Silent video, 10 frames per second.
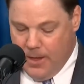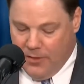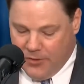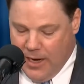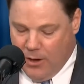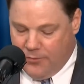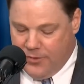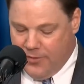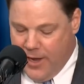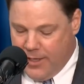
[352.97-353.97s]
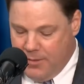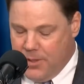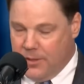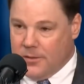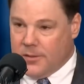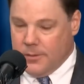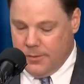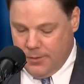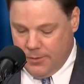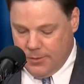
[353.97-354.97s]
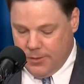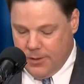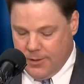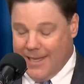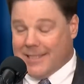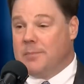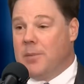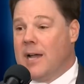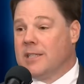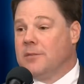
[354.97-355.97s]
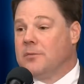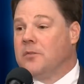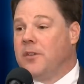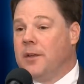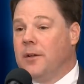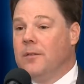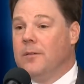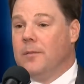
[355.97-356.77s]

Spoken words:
of the counterfeit Vicodin pills tested positive for fentanyl.